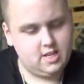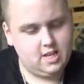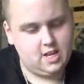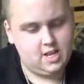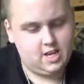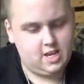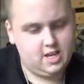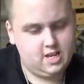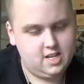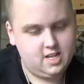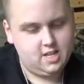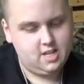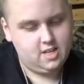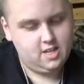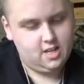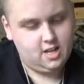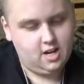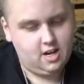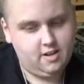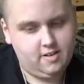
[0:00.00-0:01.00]
Yeah.
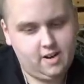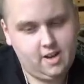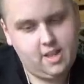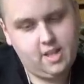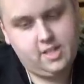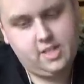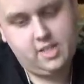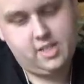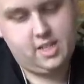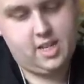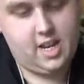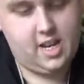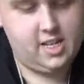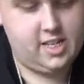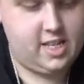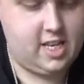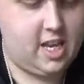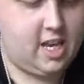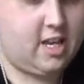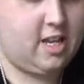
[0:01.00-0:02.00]
All right, this is nice.
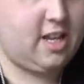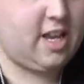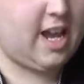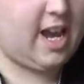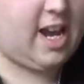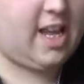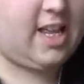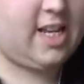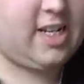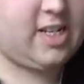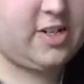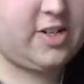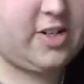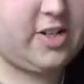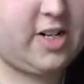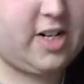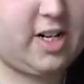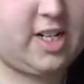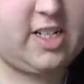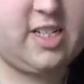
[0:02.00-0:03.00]
Kill Alex
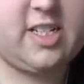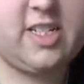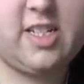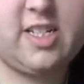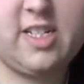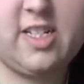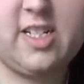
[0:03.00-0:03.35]
Cross.